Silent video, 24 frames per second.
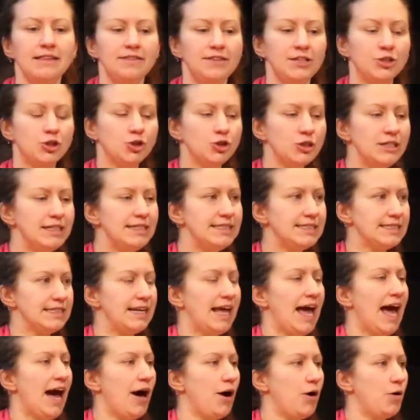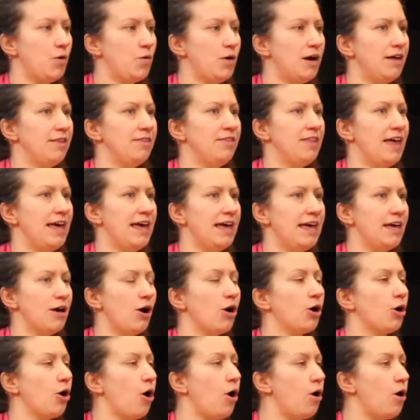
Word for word: the trees and how they are